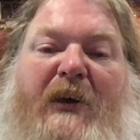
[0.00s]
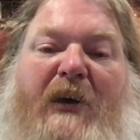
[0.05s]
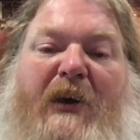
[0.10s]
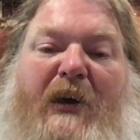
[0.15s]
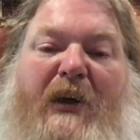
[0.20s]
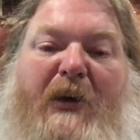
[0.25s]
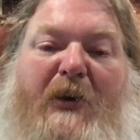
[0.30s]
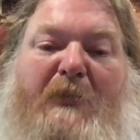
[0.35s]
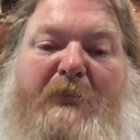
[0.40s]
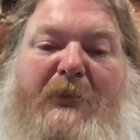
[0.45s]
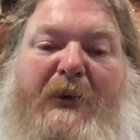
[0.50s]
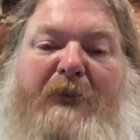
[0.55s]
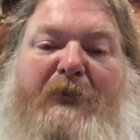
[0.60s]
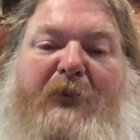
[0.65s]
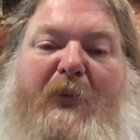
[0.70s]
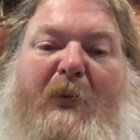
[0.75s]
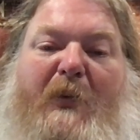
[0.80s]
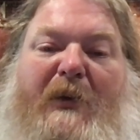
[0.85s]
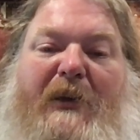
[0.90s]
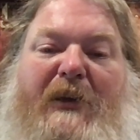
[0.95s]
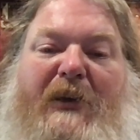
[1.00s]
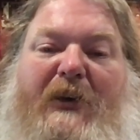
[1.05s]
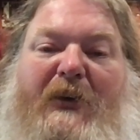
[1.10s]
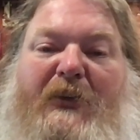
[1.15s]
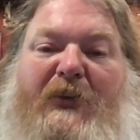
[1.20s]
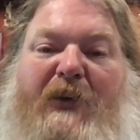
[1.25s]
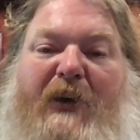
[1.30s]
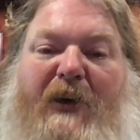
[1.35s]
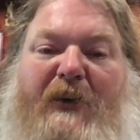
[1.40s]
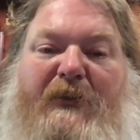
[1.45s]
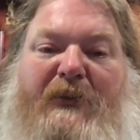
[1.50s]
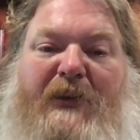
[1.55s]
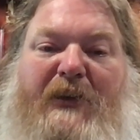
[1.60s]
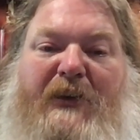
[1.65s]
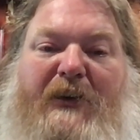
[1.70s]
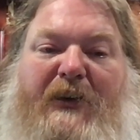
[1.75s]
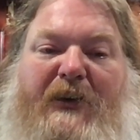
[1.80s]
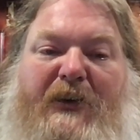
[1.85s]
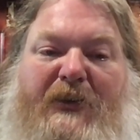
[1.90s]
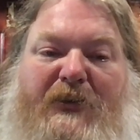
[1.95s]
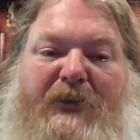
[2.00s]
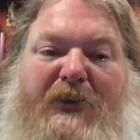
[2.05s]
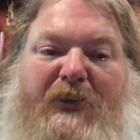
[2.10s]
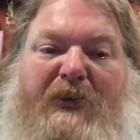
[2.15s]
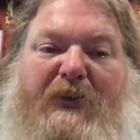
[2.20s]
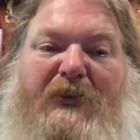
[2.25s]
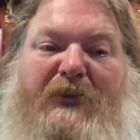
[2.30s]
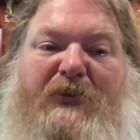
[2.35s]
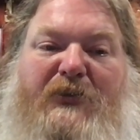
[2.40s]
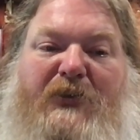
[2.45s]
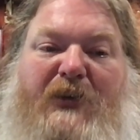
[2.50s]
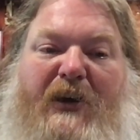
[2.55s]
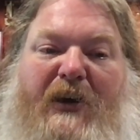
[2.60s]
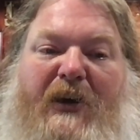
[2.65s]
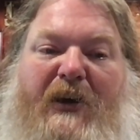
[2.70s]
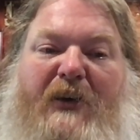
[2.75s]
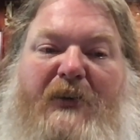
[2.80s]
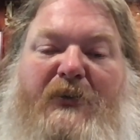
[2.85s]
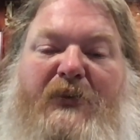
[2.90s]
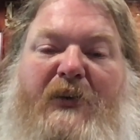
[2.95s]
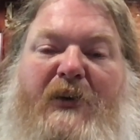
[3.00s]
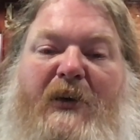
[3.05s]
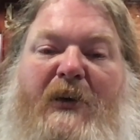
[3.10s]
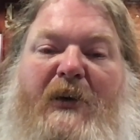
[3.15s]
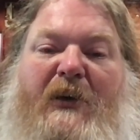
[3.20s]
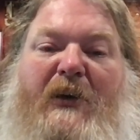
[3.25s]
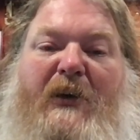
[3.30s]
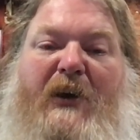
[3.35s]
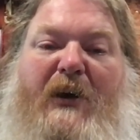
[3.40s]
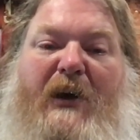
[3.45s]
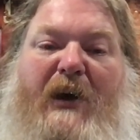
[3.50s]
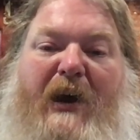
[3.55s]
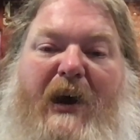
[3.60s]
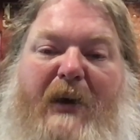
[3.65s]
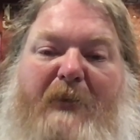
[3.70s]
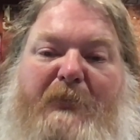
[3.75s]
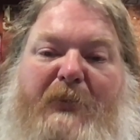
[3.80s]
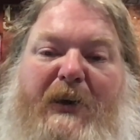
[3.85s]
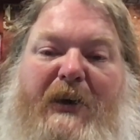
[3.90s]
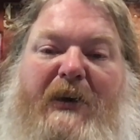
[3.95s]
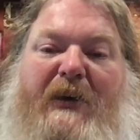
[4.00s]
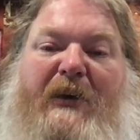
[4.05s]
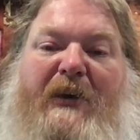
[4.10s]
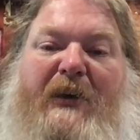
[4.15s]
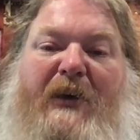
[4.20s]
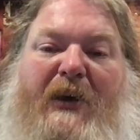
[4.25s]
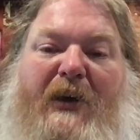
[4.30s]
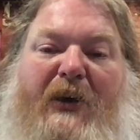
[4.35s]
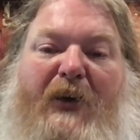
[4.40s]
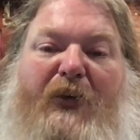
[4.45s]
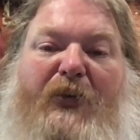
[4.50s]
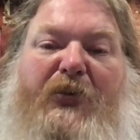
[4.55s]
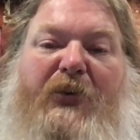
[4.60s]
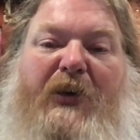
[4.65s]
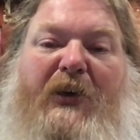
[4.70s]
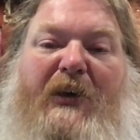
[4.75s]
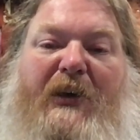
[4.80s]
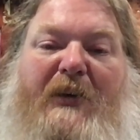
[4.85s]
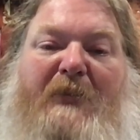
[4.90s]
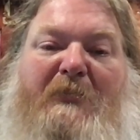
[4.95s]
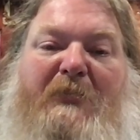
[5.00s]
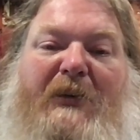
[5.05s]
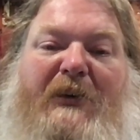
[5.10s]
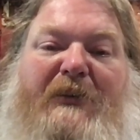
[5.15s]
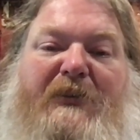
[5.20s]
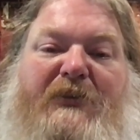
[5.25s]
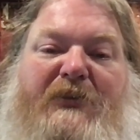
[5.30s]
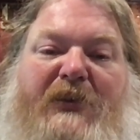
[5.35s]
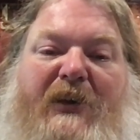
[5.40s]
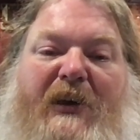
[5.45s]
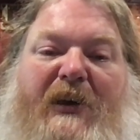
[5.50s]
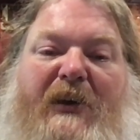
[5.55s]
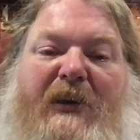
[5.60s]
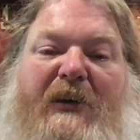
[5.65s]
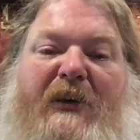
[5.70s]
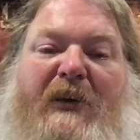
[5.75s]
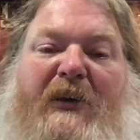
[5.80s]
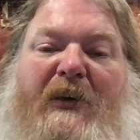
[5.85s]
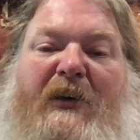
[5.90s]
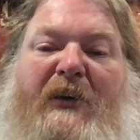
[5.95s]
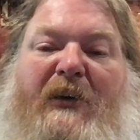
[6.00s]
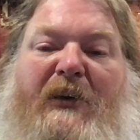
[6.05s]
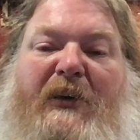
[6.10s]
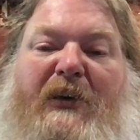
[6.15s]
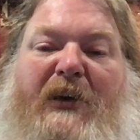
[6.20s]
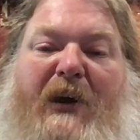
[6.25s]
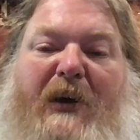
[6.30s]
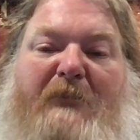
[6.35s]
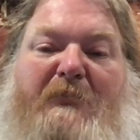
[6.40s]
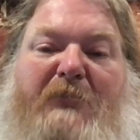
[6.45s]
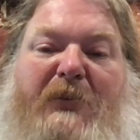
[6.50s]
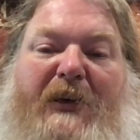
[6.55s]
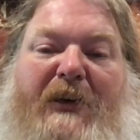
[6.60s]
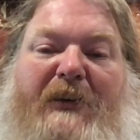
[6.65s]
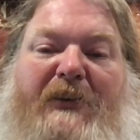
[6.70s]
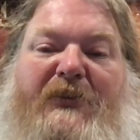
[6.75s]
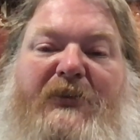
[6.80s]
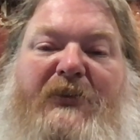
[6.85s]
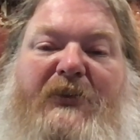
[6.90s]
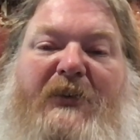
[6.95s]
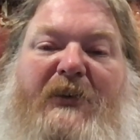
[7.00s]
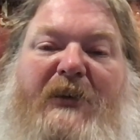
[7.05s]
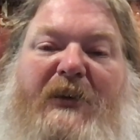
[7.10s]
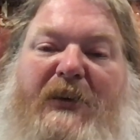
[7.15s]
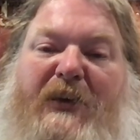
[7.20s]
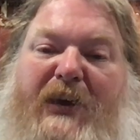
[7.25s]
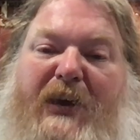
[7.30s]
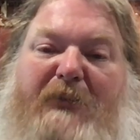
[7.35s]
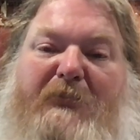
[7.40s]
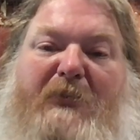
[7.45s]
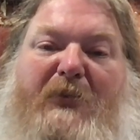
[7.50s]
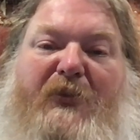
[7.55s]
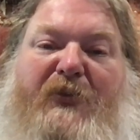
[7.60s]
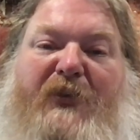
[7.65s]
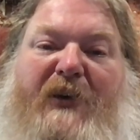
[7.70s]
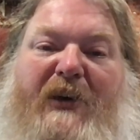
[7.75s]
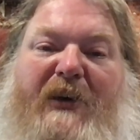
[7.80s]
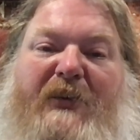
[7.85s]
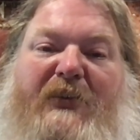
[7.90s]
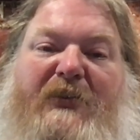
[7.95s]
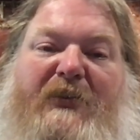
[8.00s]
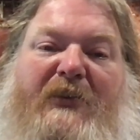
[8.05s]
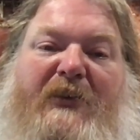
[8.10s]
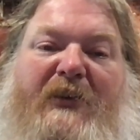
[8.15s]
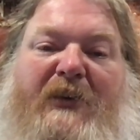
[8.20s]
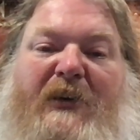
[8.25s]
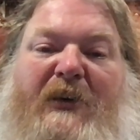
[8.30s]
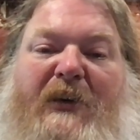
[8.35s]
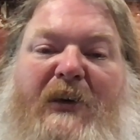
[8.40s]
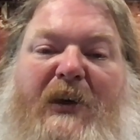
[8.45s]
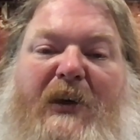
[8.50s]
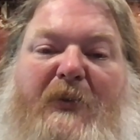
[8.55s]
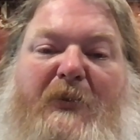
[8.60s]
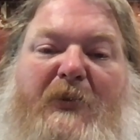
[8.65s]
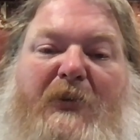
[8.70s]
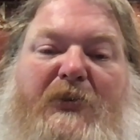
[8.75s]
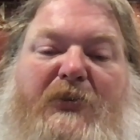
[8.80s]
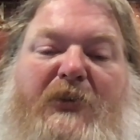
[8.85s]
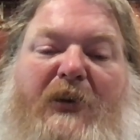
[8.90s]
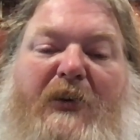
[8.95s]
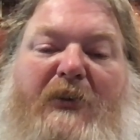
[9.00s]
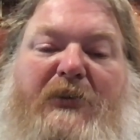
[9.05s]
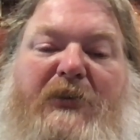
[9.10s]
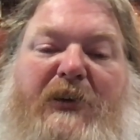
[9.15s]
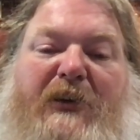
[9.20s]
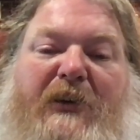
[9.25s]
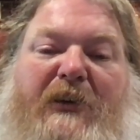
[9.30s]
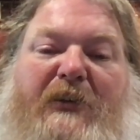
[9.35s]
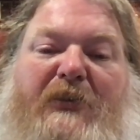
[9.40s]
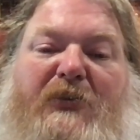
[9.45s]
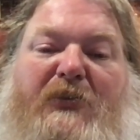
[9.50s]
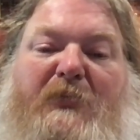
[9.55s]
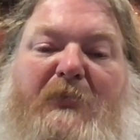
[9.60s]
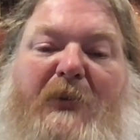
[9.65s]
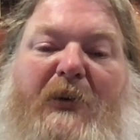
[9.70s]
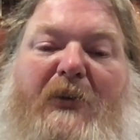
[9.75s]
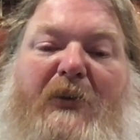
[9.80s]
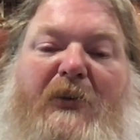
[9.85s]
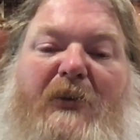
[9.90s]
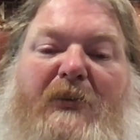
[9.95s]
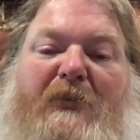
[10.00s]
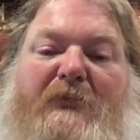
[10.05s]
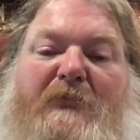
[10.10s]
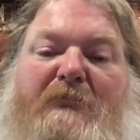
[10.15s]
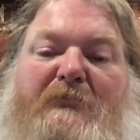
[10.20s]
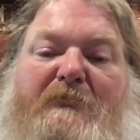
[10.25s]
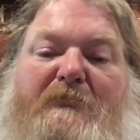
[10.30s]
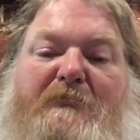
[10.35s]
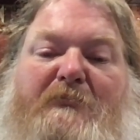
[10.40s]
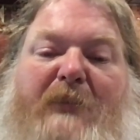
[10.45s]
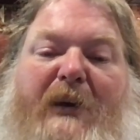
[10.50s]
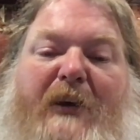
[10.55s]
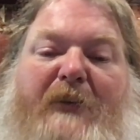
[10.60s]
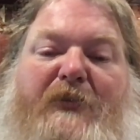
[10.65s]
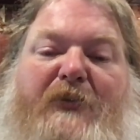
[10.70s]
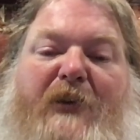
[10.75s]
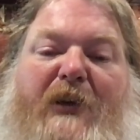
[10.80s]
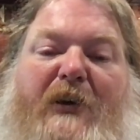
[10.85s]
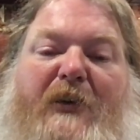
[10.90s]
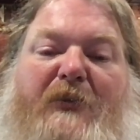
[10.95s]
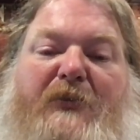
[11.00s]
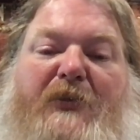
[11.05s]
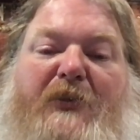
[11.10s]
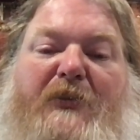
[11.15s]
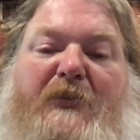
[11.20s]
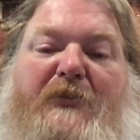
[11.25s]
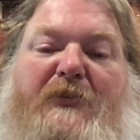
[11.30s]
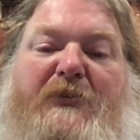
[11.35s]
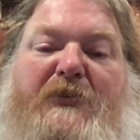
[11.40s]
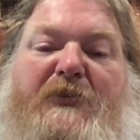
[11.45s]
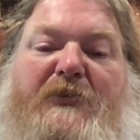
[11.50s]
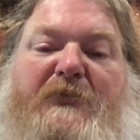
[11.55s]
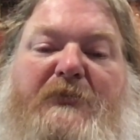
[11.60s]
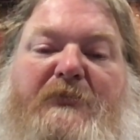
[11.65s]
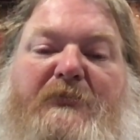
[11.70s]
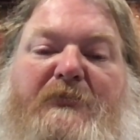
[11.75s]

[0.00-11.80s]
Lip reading: And I hope everyone is having and continues to have a happy, healthy, and blessed day. God bless. Keep the faith. And we'll talk to you again tomorrow. Bye for now, folks.